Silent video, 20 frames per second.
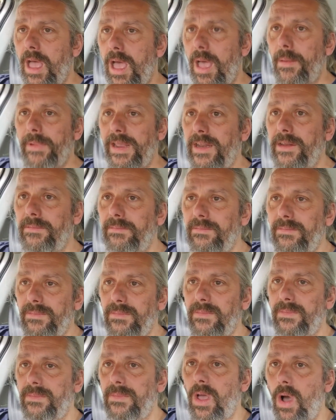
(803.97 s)
I mean,
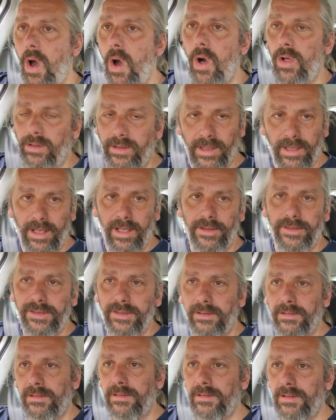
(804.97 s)
all
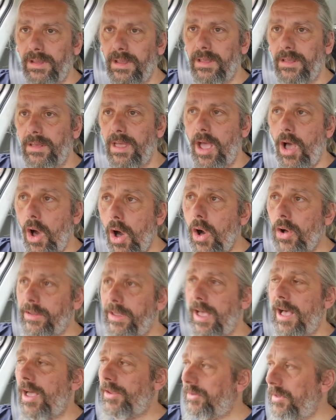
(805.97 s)

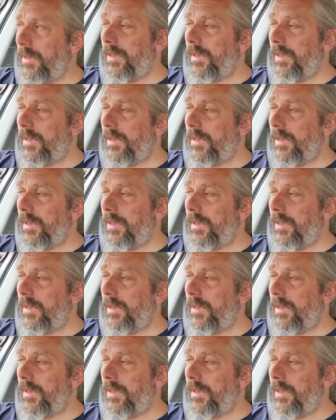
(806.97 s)
cars